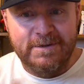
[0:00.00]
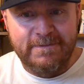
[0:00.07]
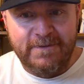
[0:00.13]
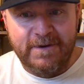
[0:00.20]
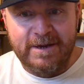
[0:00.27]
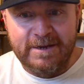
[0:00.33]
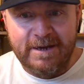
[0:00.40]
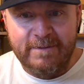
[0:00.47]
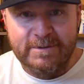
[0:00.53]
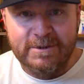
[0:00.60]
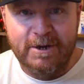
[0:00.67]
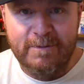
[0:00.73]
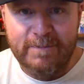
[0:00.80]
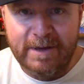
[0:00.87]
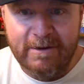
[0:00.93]
The Frank Thomas
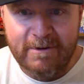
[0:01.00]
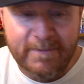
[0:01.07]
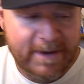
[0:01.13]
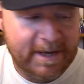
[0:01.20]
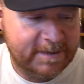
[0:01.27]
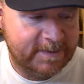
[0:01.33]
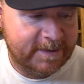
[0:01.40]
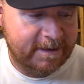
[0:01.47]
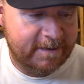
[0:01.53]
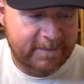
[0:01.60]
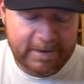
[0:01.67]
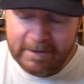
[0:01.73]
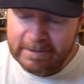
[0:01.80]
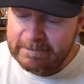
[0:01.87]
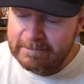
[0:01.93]
card probably reminds me of
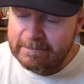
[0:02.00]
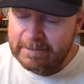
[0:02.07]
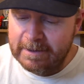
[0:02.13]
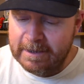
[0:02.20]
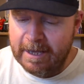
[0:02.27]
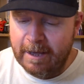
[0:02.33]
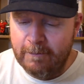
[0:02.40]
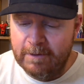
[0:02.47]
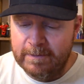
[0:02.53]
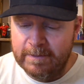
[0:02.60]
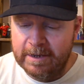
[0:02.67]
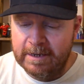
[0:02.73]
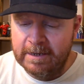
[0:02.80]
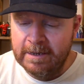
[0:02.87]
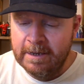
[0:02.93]
the Cal
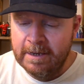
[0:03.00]
Ripken.